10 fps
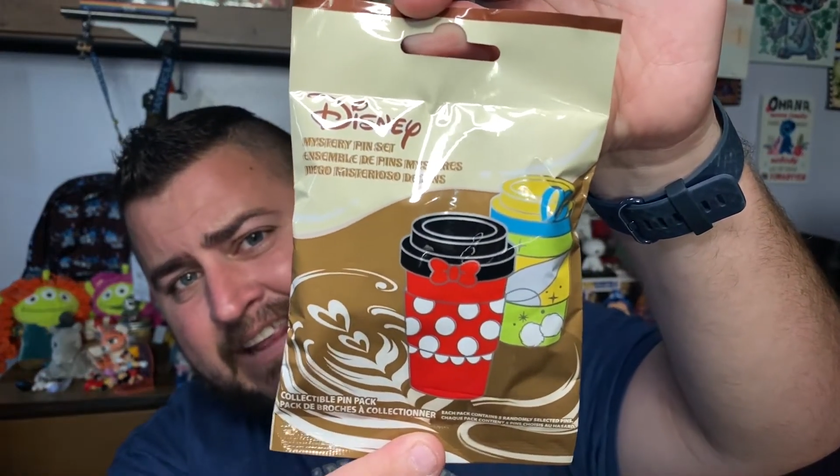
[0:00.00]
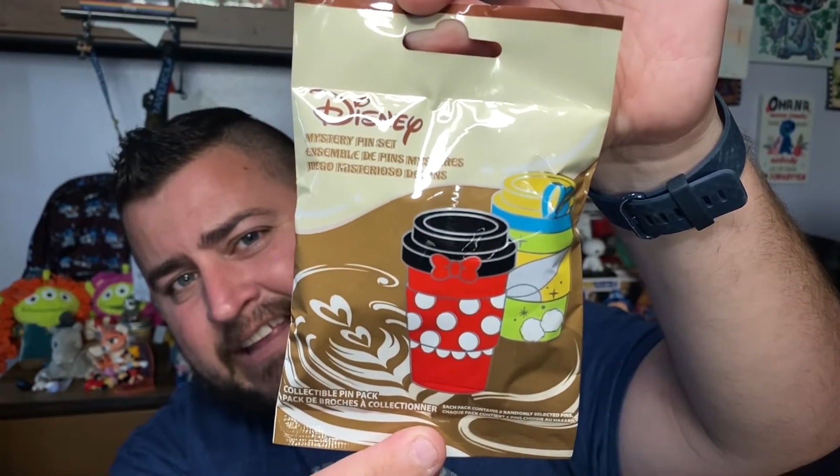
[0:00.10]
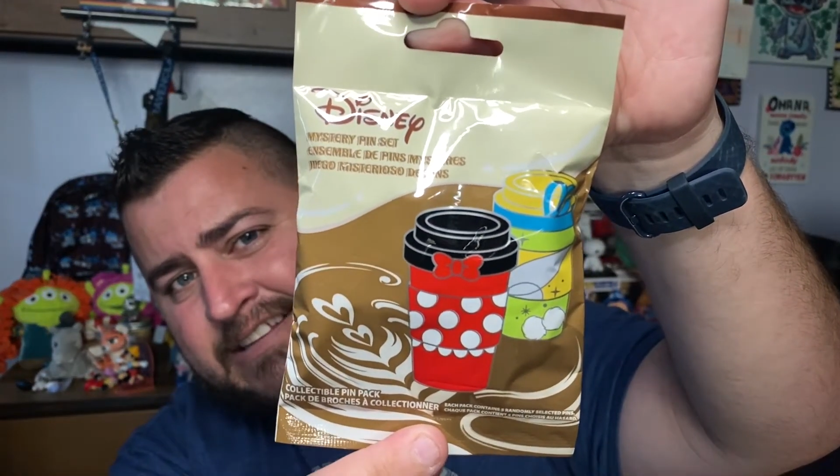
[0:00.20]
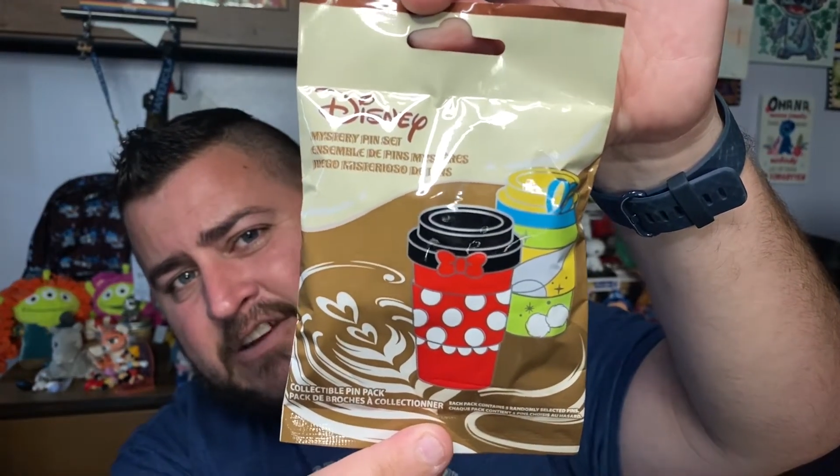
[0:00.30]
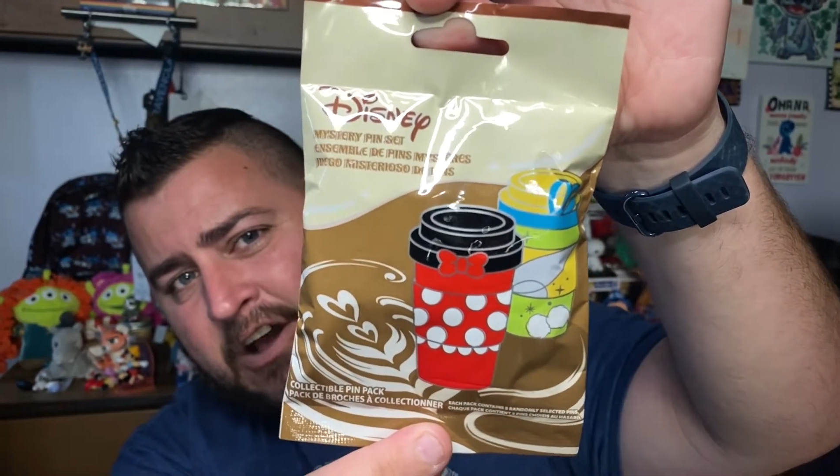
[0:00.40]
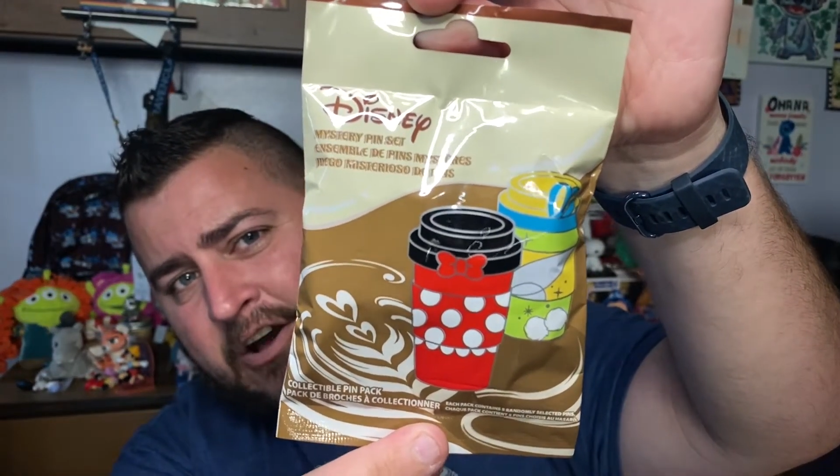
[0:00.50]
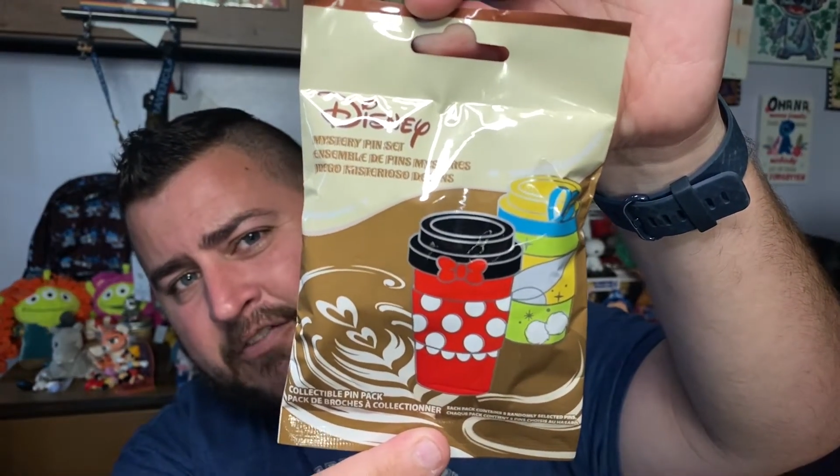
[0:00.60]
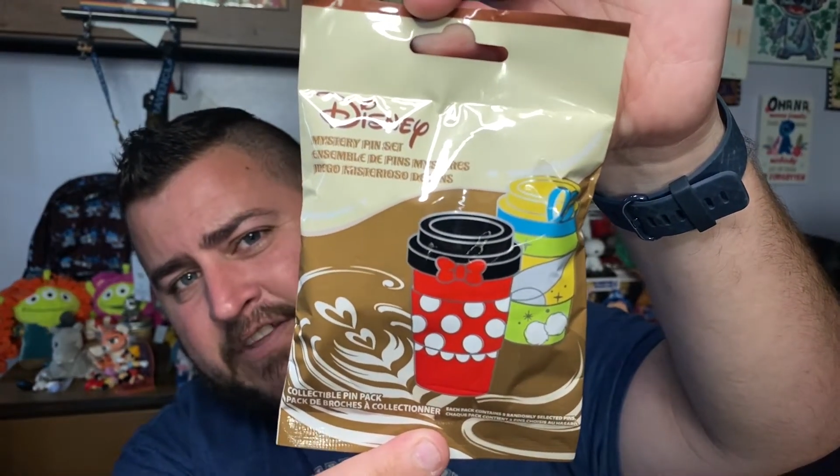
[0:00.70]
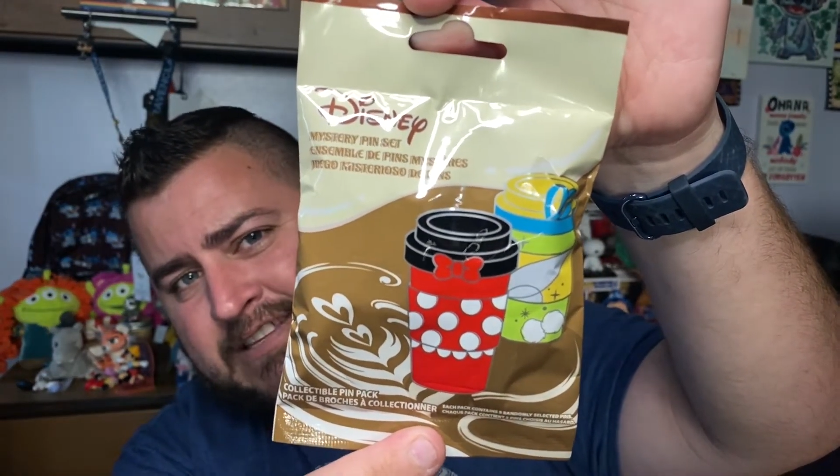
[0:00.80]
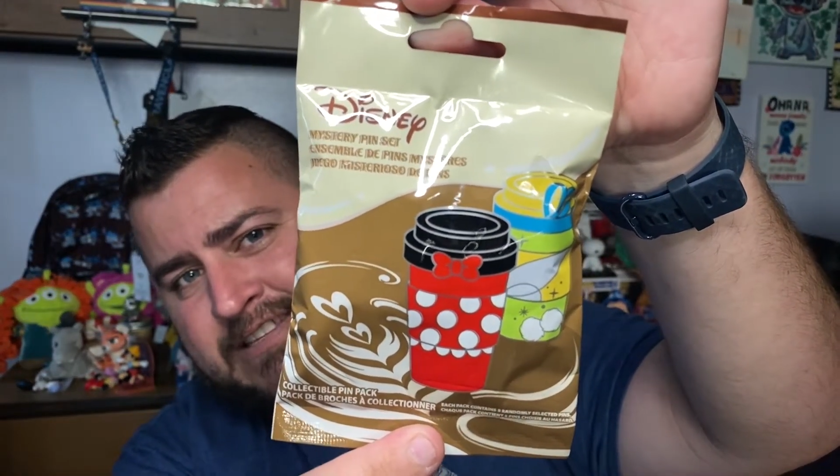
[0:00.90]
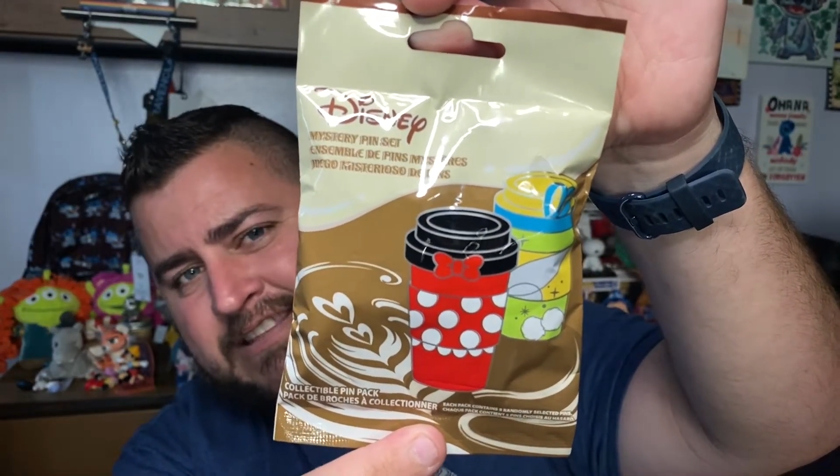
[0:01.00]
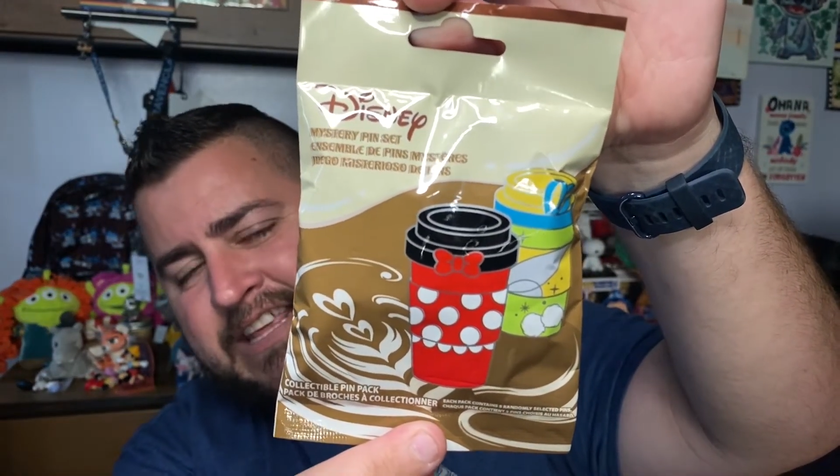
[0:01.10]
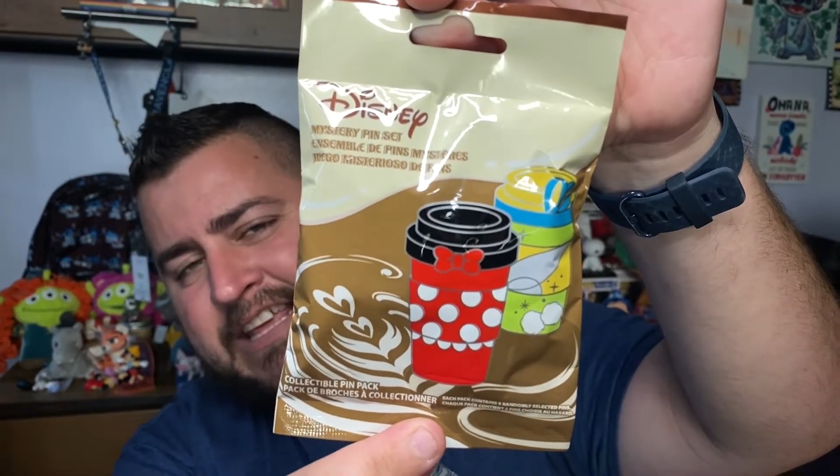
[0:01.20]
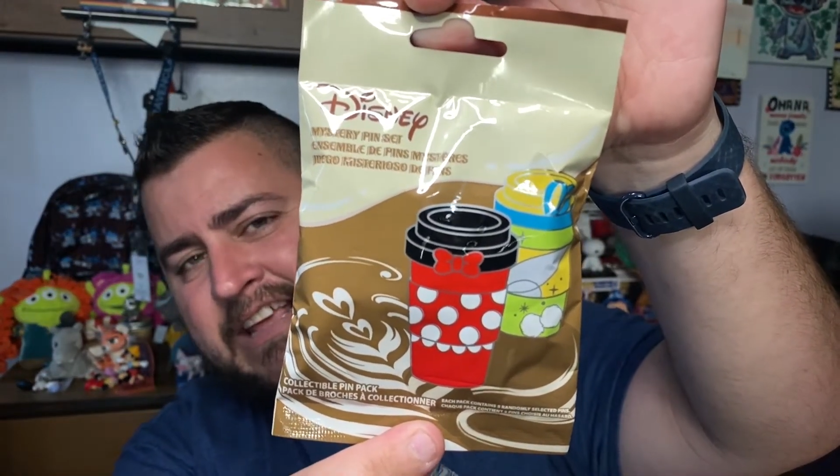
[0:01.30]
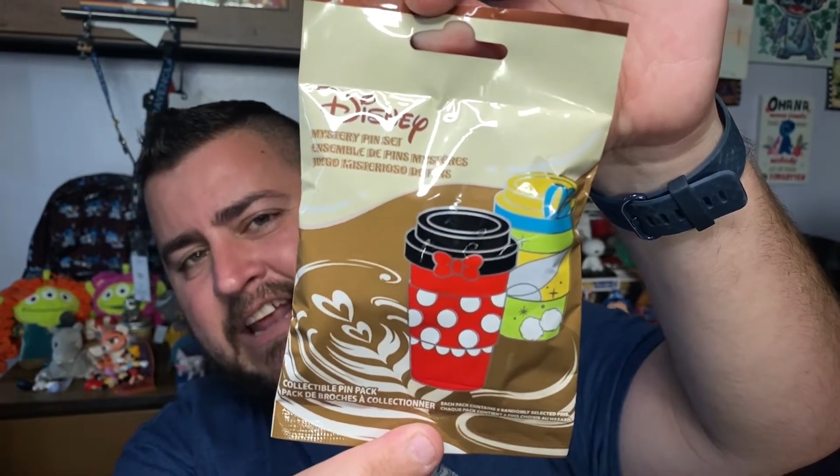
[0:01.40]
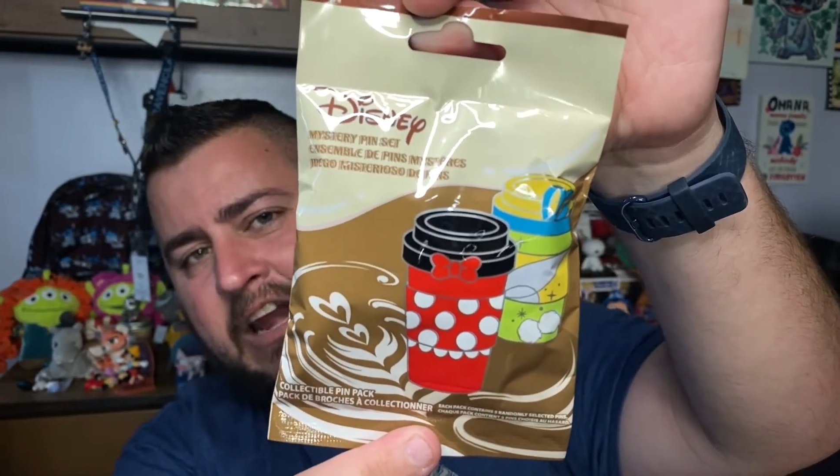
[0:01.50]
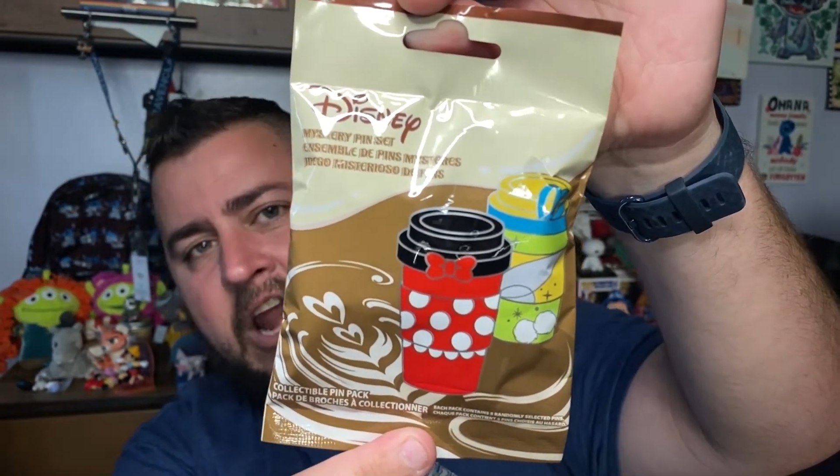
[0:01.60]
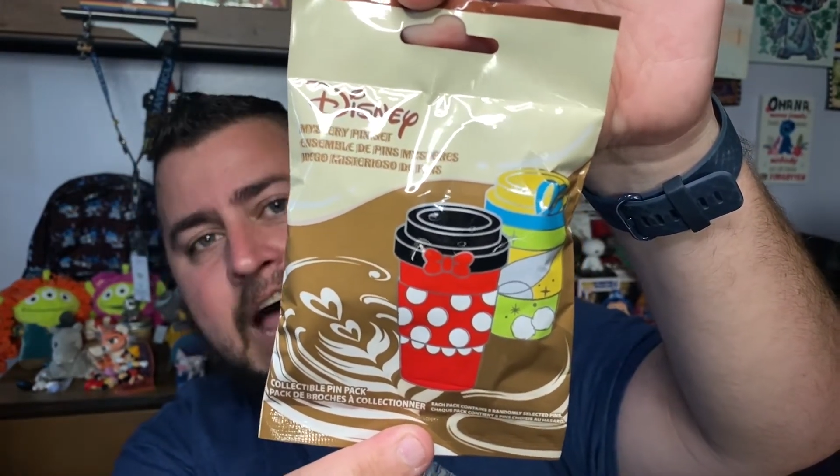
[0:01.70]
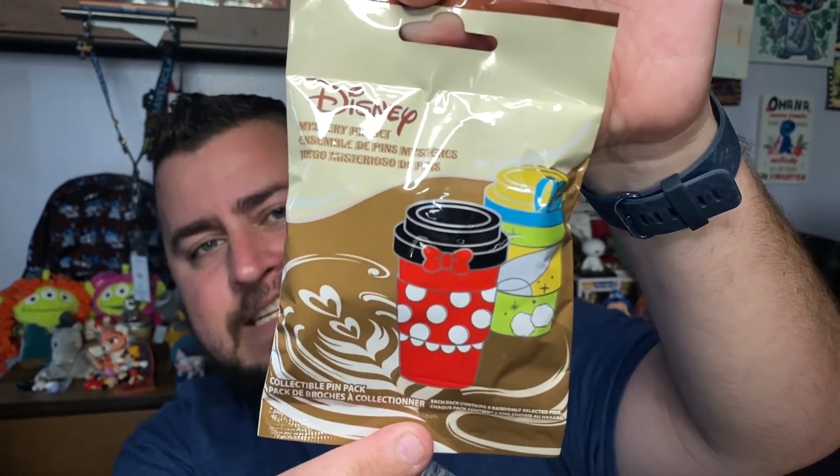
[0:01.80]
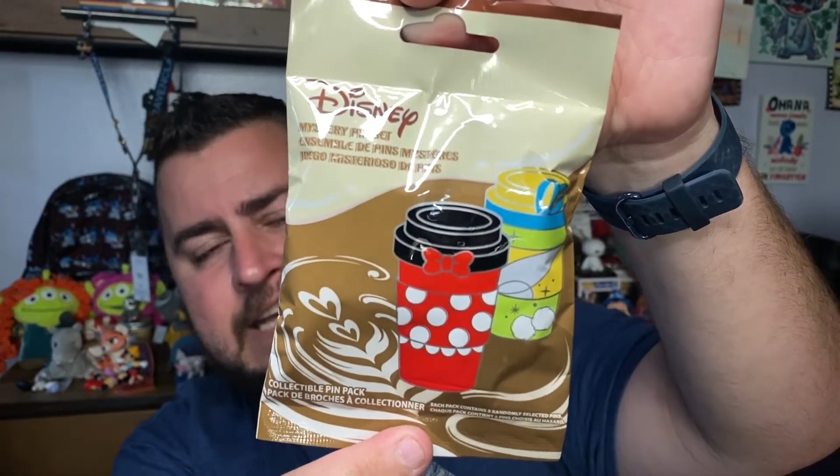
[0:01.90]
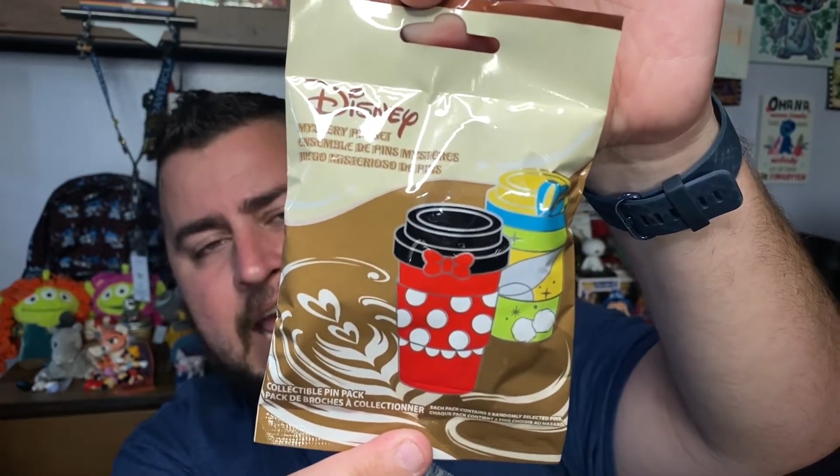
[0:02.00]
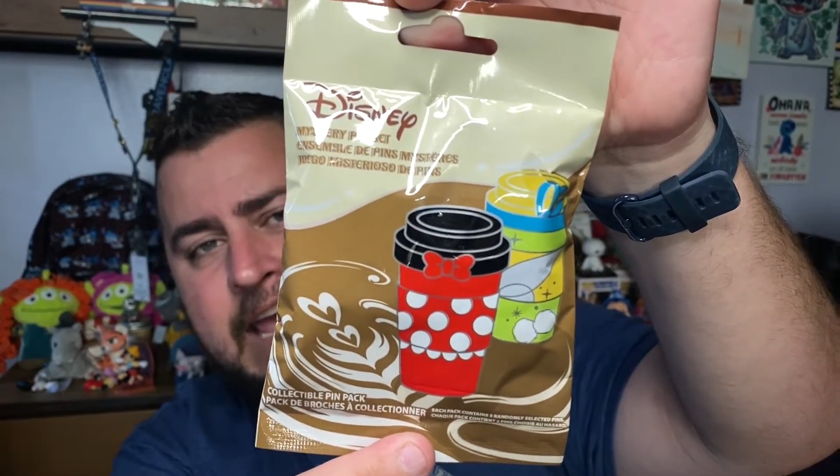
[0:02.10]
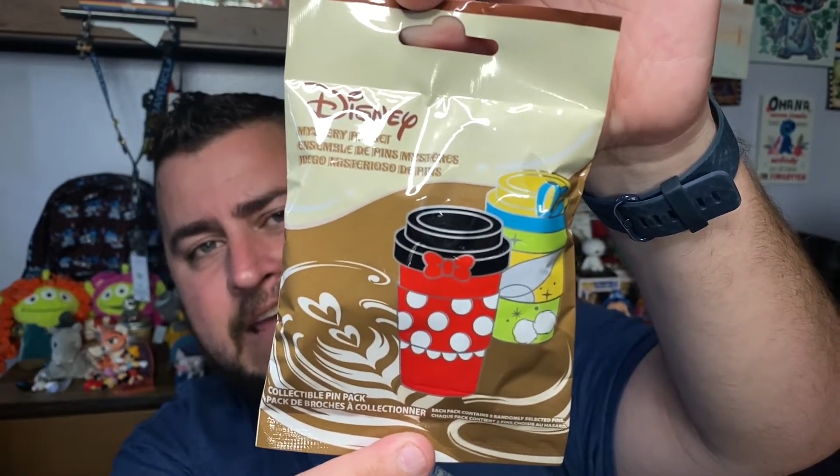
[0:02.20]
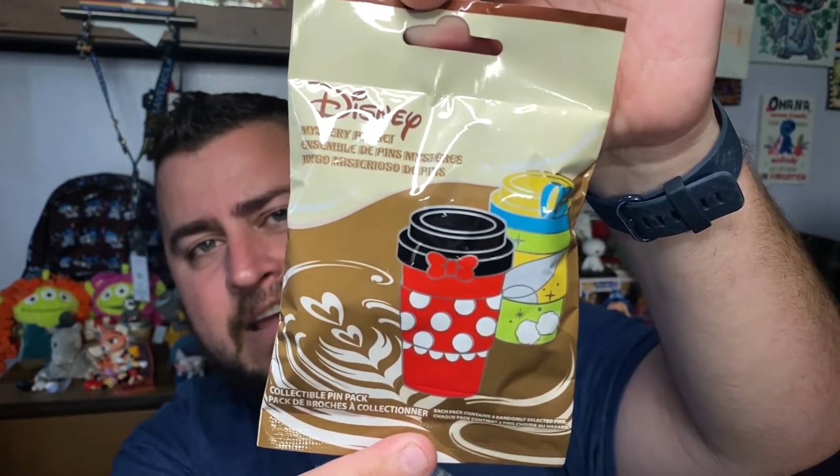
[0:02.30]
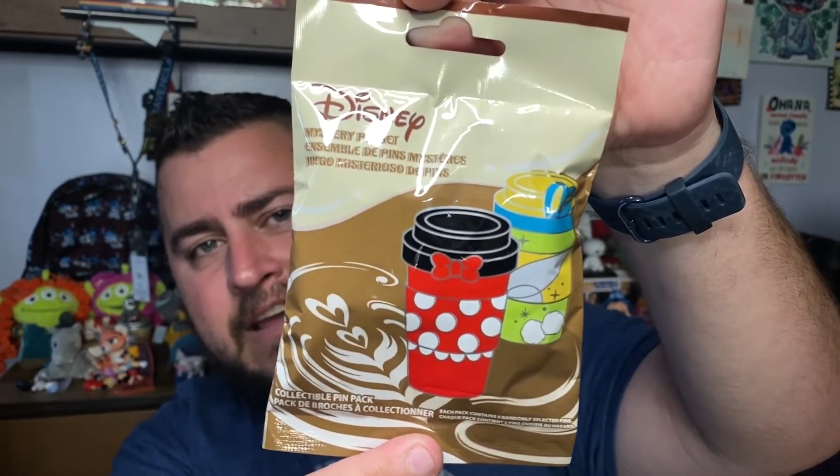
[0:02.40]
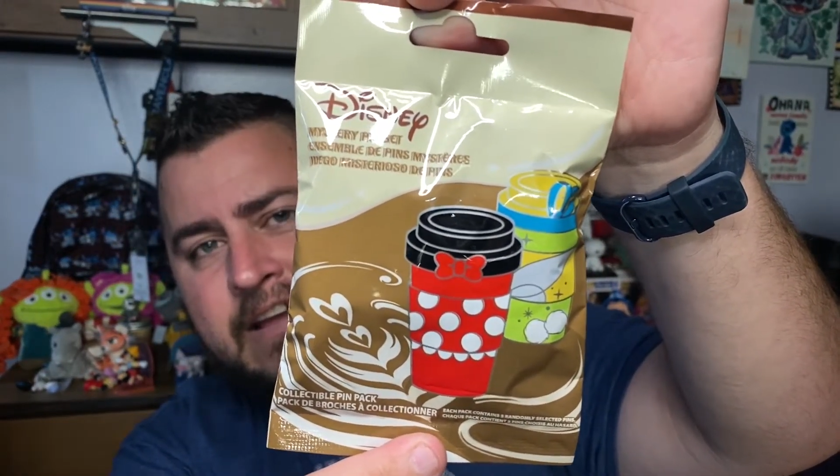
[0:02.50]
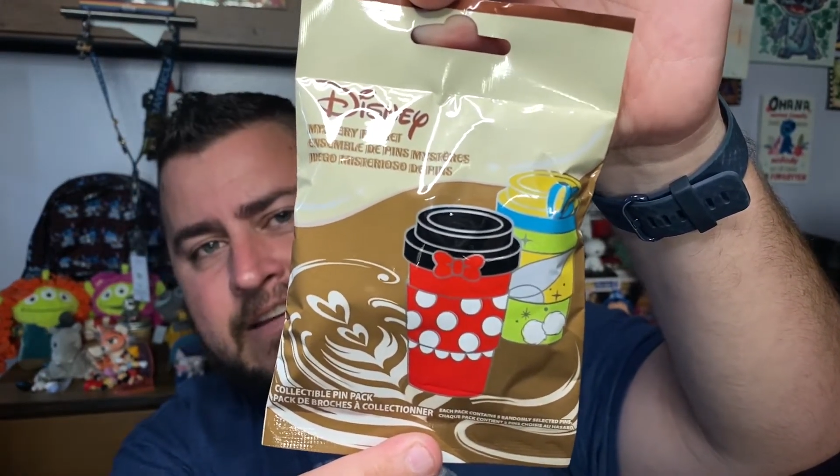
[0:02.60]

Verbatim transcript: let's call this the Latte